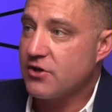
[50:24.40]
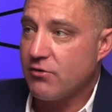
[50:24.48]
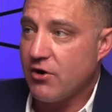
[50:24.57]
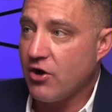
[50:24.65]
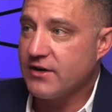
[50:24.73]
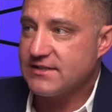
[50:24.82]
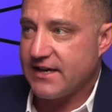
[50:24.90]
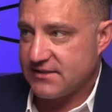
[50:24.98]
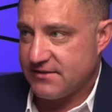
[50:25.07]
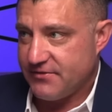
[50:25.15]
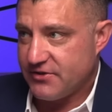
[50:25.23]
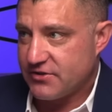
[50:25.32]
It's no longer tax
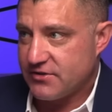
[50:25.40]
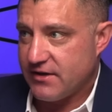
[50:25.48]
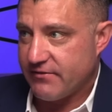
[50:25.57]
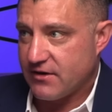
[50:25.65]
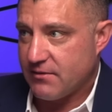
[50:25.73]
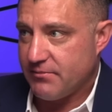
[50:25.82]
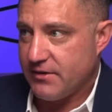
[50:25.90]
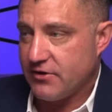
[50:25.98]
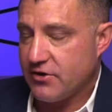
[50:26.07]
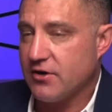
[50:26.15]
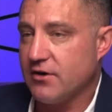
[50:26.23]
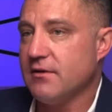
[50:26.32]
efficient to have a company
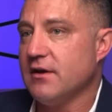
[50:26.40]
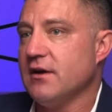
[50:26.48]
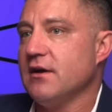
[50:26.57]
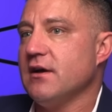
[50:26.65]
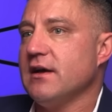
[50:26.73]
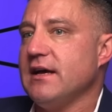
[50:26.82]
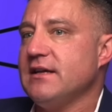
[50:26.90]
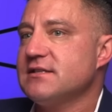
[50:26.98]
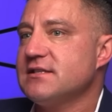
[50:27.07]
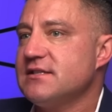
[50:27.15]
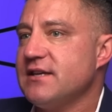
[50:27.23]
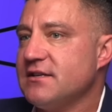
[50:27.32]
car.
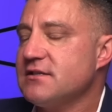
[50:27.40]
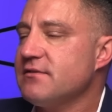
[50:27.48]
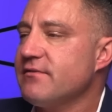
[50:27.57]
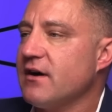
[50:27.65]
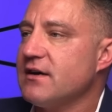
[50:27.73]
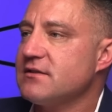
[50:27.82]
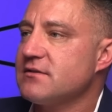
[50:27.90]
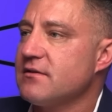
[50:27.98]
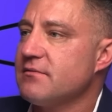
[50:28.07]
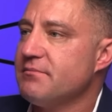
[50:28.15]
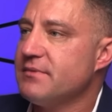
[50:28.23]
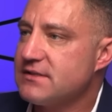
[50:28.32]
Incentivize
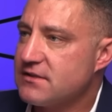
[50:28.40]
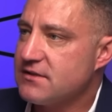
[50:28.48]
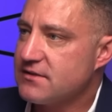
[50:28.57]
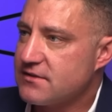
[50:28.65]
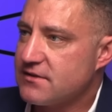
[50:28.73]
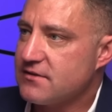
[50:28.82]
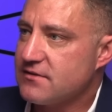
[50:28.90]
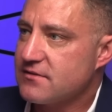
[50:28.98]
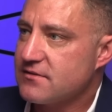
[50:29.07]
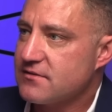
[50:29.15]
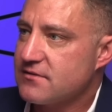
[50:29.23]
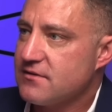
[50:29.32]

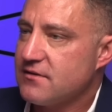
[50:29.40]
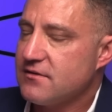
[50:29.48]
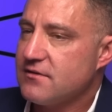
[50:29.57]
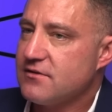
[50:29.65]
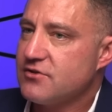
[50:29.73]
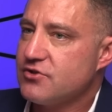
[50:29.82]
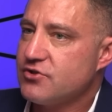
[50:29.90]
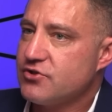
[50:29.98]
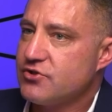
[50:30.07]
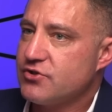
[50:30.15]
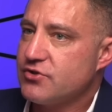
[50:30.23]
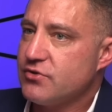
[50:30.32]
businesses
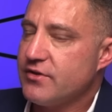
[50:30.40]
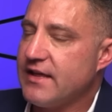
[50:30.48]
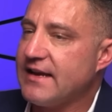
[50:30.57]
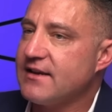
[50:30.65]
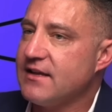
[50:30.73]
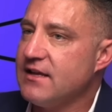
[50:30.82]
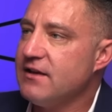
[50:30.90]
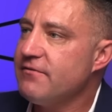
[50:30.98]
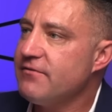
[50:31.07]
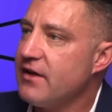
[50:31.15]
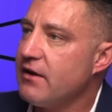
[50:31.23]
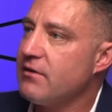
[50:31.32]
that
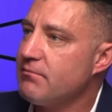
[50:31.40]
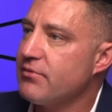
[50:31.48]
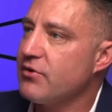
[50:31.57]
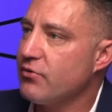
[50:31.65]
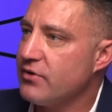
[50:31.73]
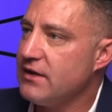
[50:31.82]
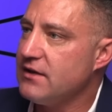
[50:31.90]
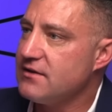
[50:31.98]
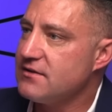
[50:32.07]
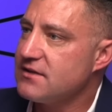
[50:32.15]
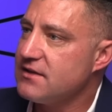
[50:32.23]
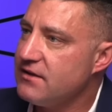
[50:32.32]
give their
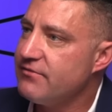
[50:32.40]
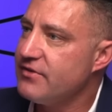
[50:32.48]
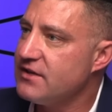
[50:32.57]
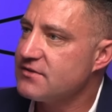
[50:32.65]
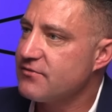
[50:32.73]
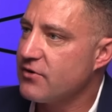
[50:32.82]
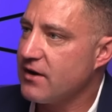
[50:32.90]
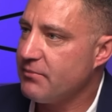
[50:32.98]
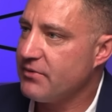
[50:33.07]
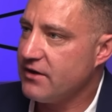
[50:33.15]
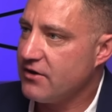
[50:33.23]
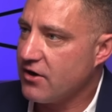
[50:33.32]
employees EVs for
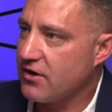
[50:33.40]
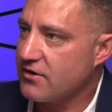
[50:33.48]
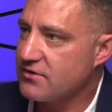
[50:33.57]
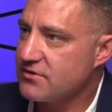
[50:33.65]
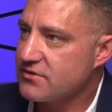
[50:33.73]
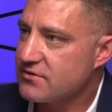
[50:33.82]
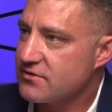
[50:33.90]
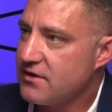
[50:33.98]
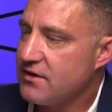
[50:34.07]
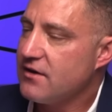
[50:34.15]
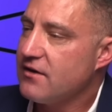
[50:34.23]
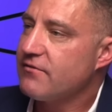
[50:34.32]
company cars
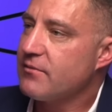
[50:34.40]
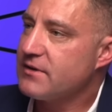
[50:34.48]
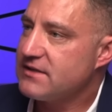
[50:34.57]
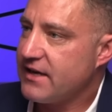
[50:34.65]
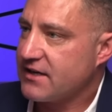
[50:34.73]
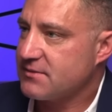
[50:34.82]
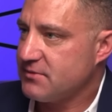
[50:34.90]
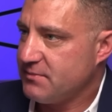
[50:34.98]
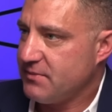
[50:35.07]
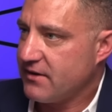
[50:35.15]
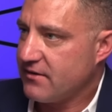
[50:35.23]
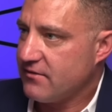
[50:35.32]
from a tax
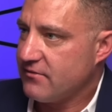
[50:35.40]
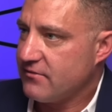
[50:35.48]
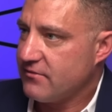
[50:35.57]
perspective.